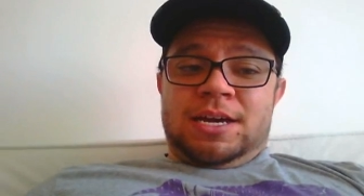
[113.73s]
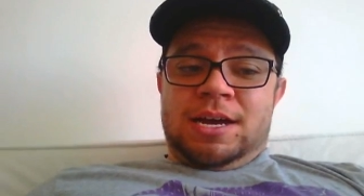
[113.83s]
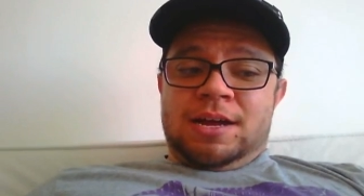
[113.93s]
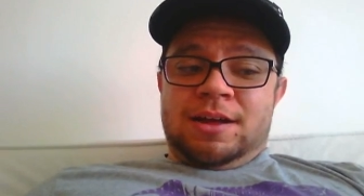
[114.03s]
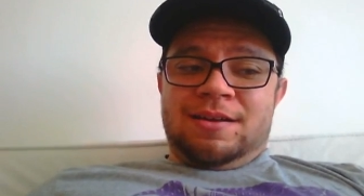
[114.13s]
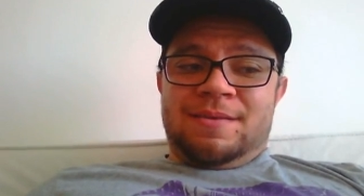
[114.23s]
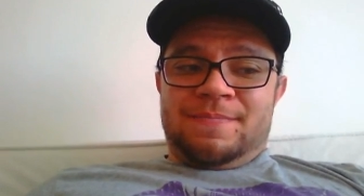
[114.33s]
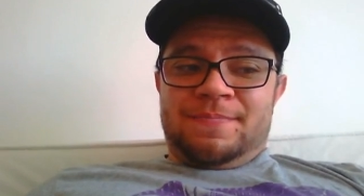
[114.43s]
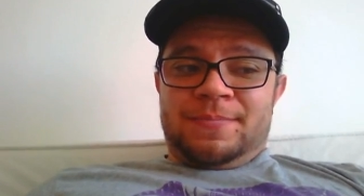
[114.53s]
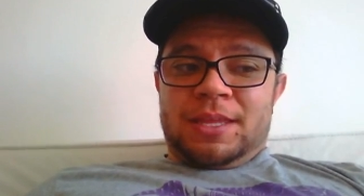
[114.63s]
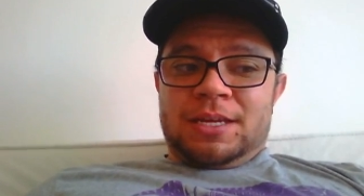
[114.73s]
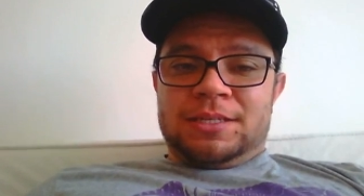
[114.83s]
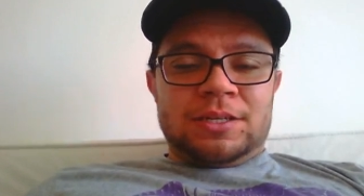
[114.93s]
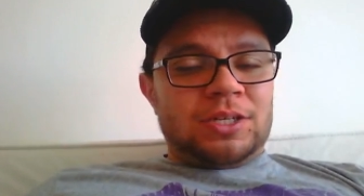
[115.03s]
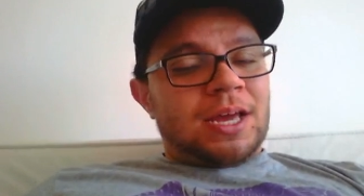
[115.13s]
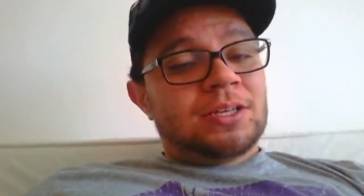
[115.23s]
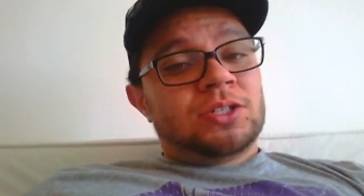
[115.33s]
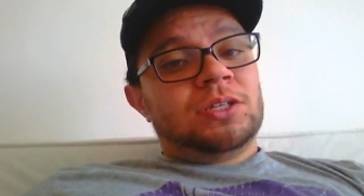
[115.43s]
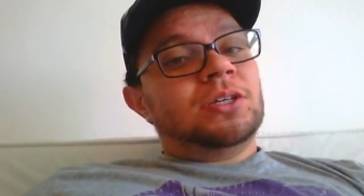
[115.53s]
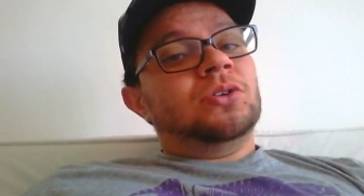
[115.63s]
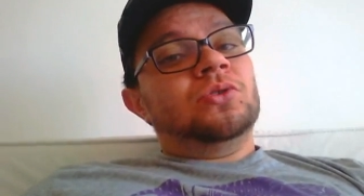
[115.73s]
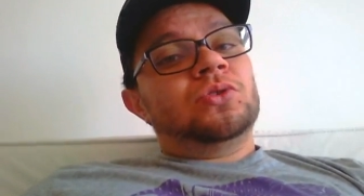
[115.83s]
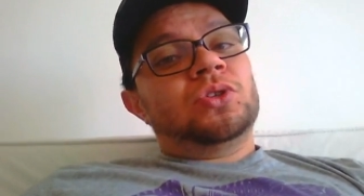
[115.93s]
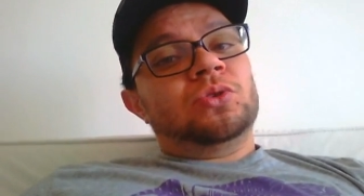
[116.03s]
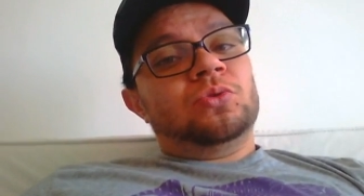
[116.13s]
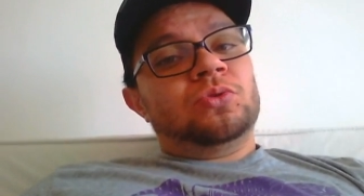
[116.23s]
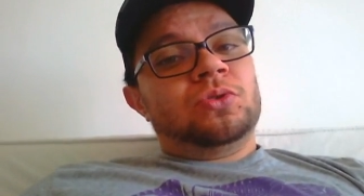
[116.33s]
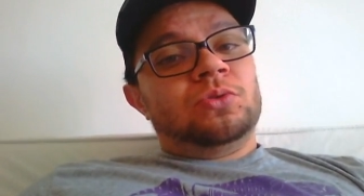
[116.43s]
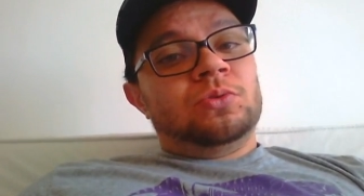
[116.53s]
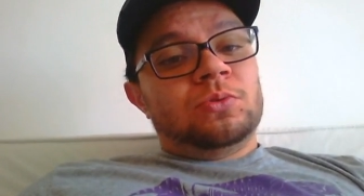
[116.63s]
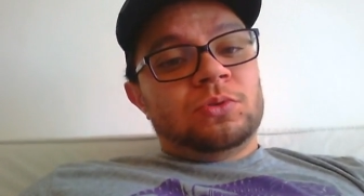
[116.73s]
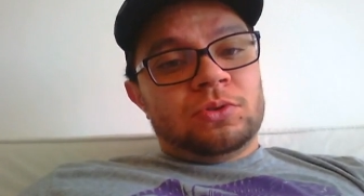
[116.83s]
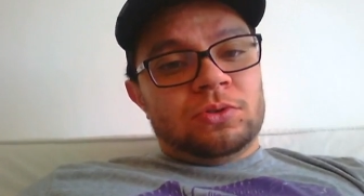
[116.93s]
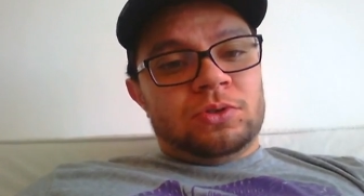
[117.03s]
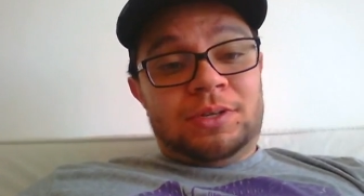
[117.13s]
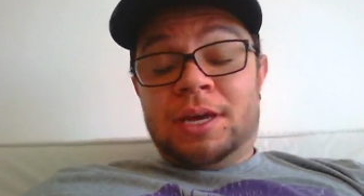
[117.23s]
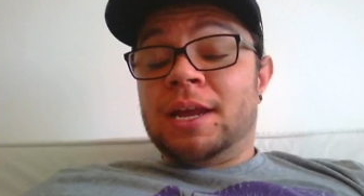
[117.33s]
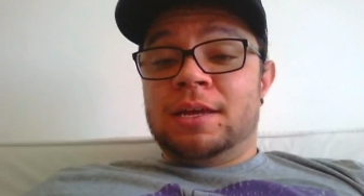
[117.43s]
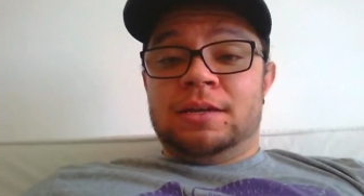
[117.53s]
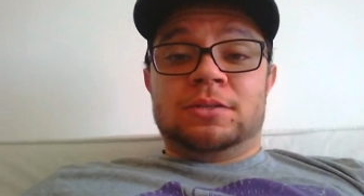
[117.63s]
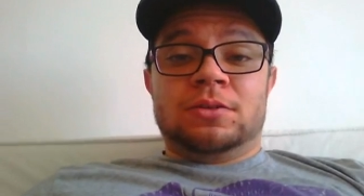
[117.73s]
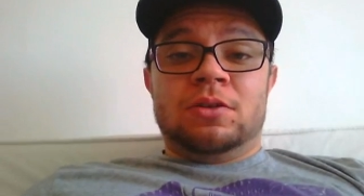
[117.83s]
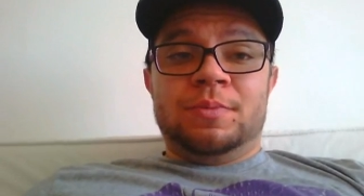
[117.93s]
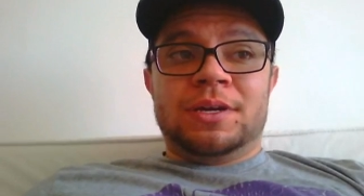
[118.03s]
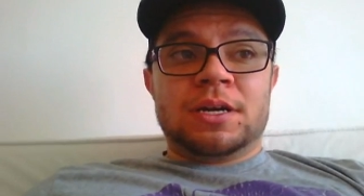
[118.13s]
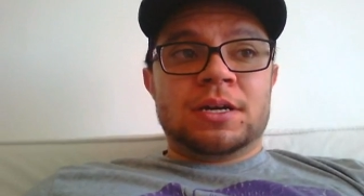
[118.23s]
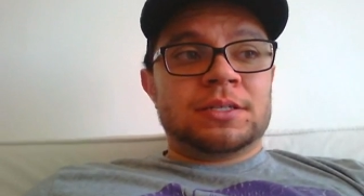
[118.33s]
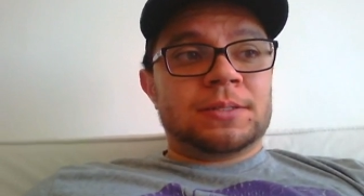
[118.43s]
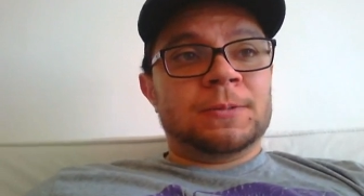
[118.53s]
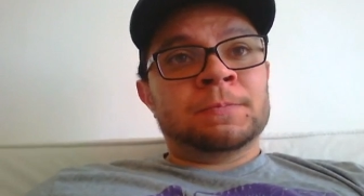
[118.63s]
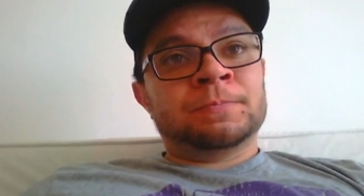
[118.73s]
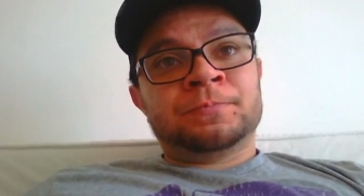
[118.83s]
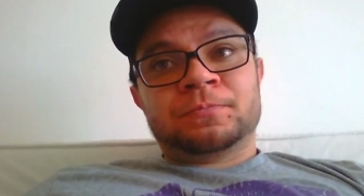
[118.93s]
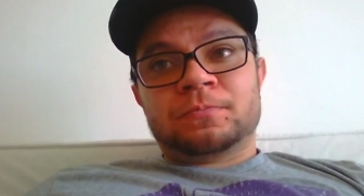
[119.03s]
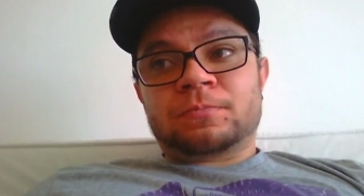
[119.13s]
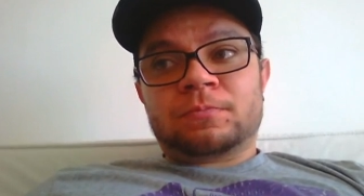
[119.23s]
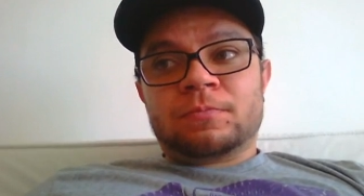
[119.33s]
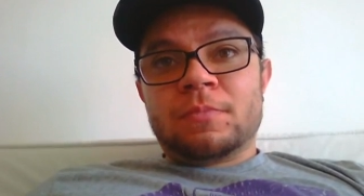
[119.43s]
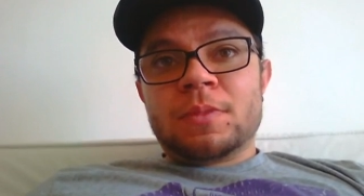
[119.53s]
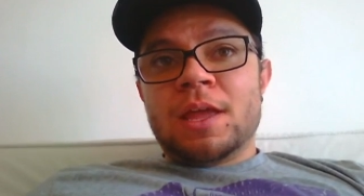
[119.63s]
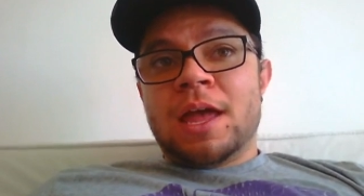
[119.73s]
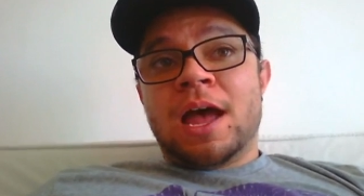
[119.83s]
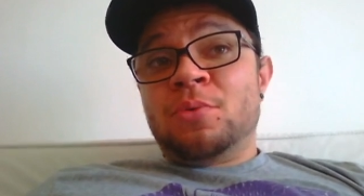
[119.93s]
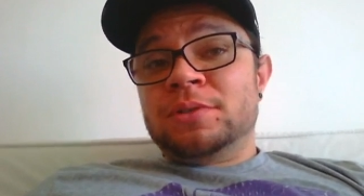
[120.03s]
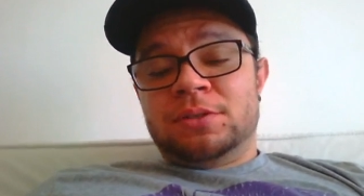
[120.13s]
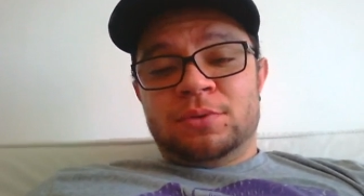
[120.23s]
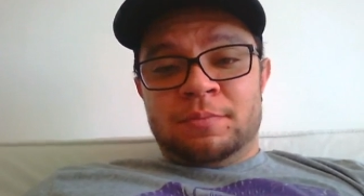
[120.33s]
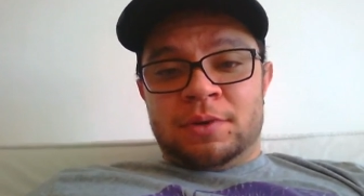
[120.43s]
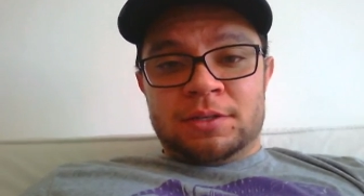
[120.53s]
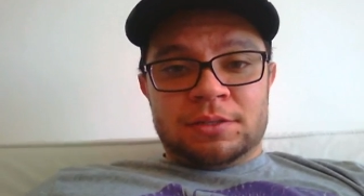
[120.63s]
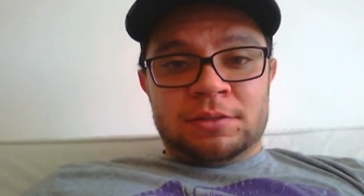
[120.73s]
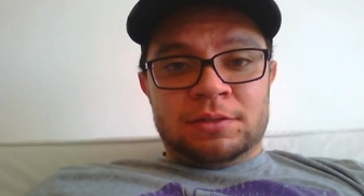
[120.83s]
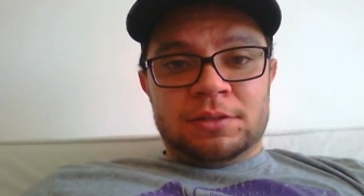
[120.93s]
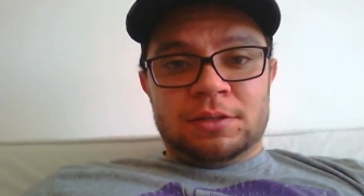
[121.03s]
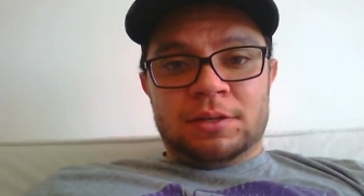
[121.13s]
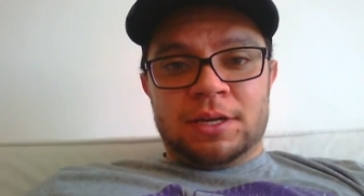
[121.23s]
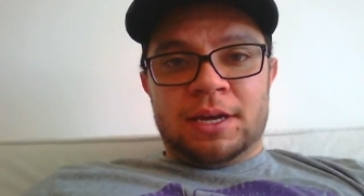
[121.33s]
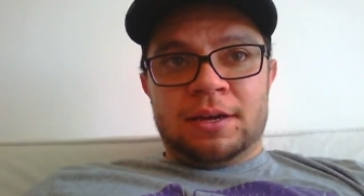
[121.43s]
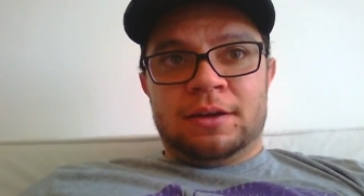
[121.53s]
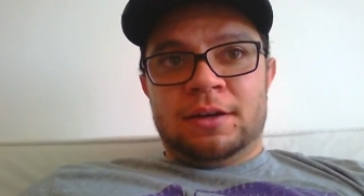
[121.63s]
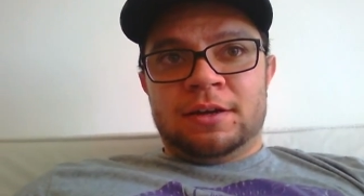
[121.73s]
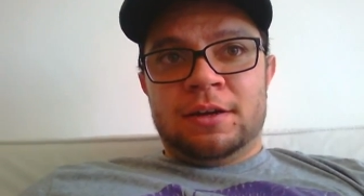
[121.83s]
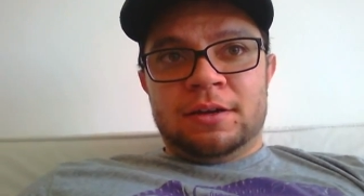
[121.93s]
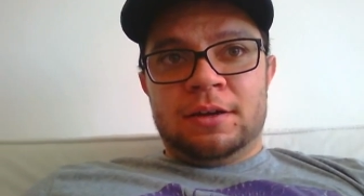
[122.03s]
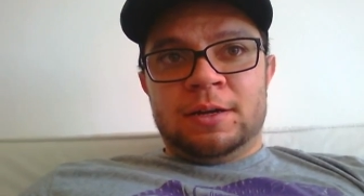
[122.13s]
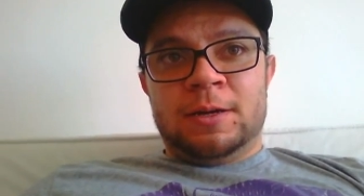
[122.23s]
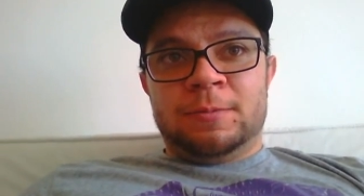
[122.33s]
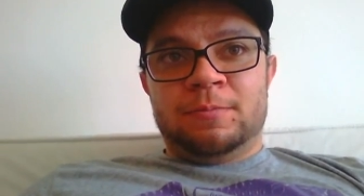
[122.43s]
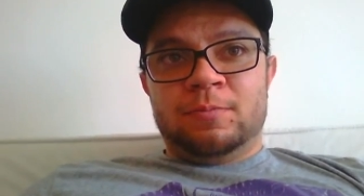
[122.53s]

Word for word: um, suggest you to to to get Eazol because I was doing muscle, okay, uh, uh,